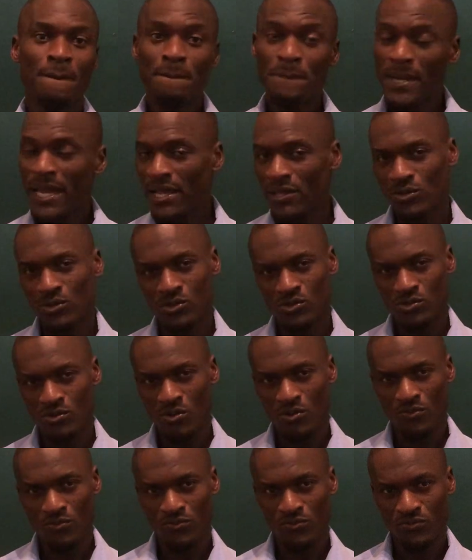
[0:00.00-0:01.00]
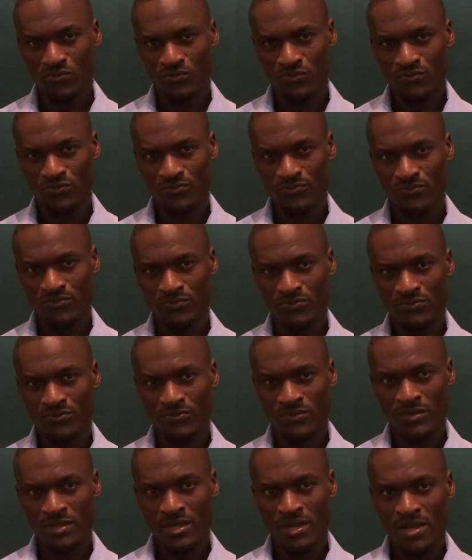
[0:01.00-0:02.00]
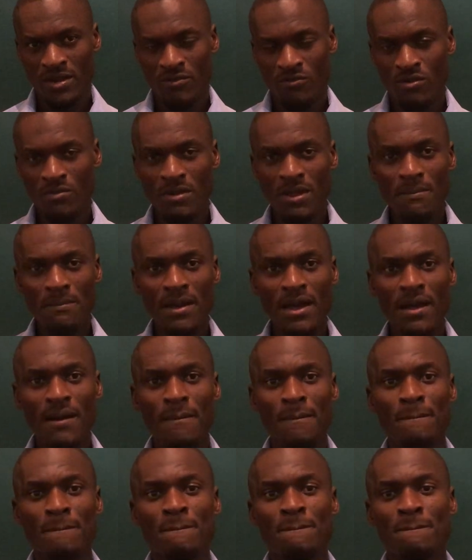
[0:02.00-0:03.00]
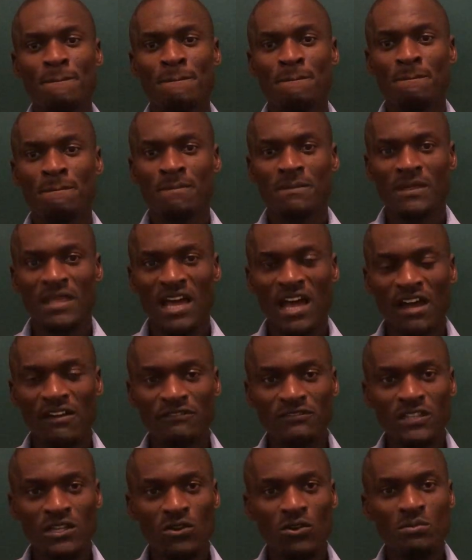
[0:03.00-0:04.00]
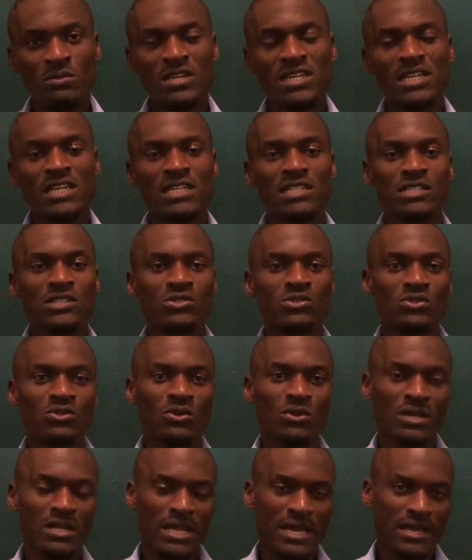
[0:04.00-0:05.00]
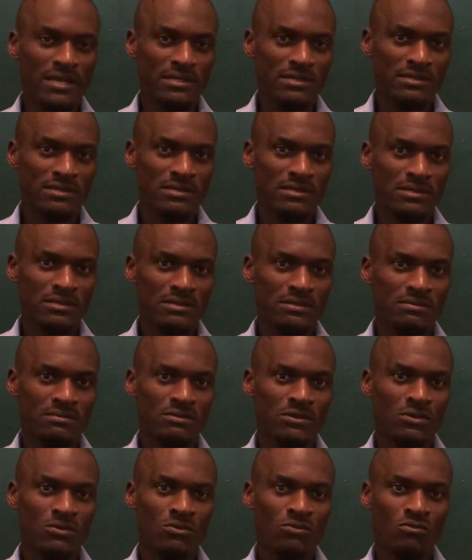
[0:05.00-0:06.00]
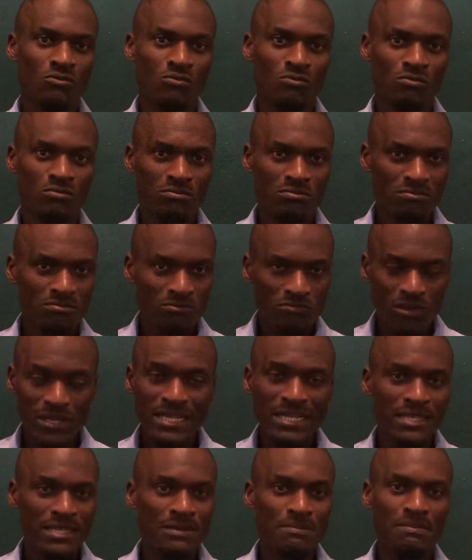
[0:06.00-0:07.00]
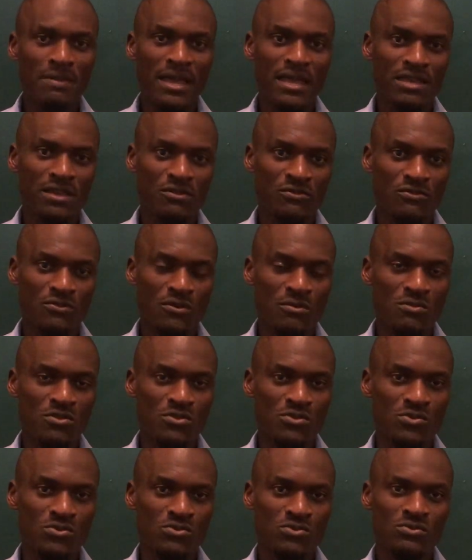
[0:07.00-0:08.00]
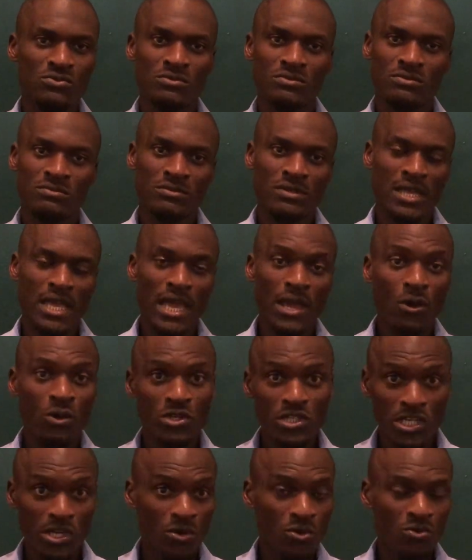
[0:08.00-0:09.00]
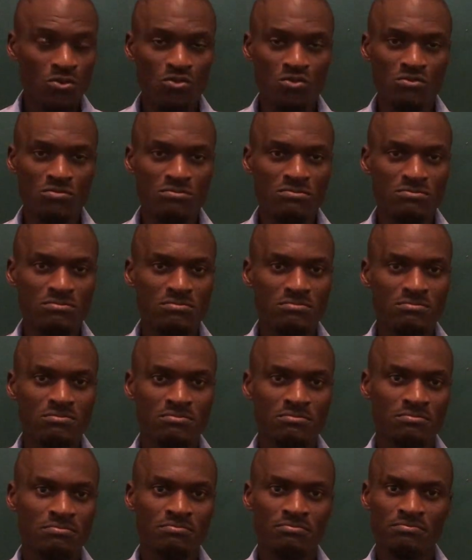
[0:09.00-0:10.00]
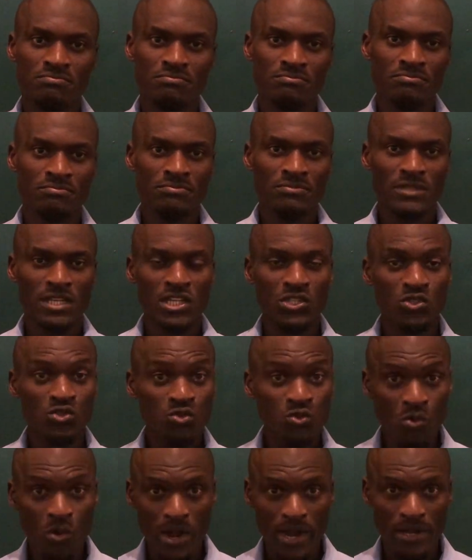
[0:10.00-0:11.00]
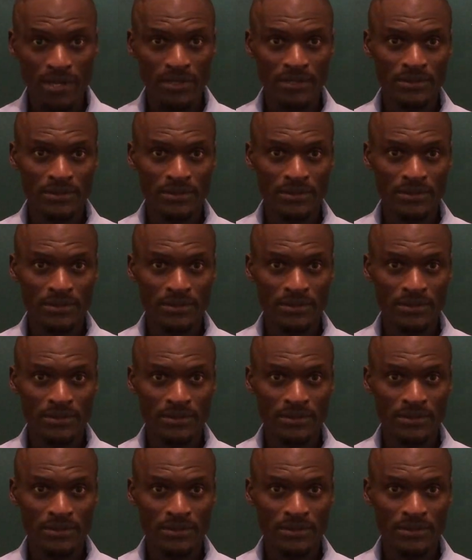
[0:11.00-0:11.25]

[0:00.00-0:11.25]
by yourself. Remember, after communicating to your clients, what are they buying from you? A hotel room, a tour,